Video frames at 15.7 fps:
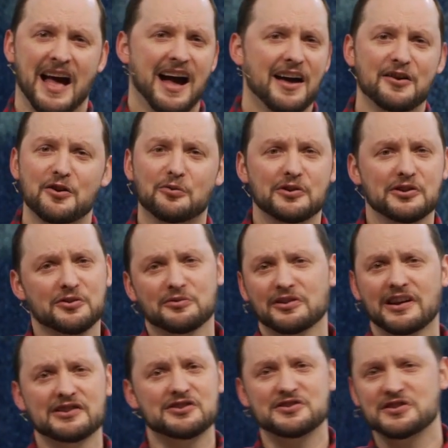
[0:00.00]
I don't know what your
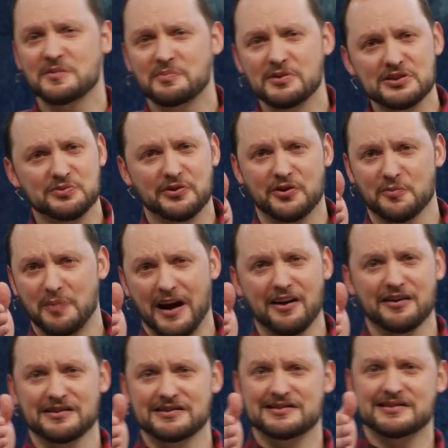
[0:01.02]
relationship is with your
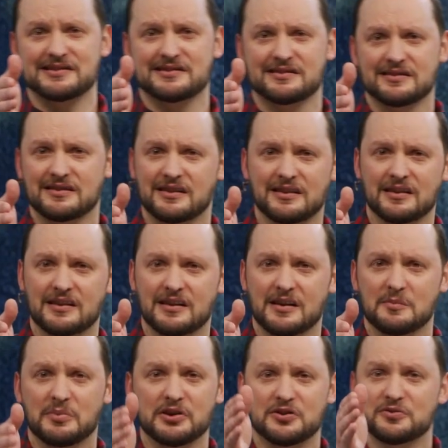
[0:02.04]
parents,
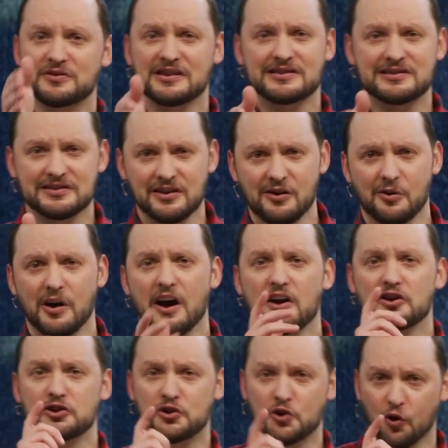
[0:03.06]
but you need to know
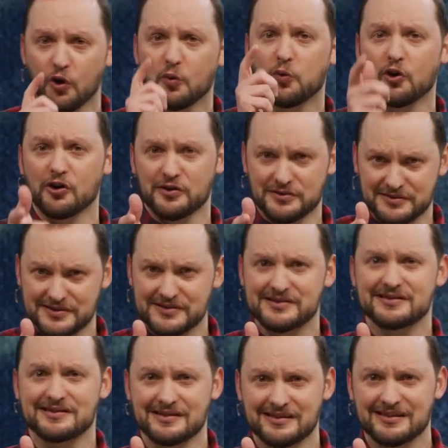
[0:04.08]
your words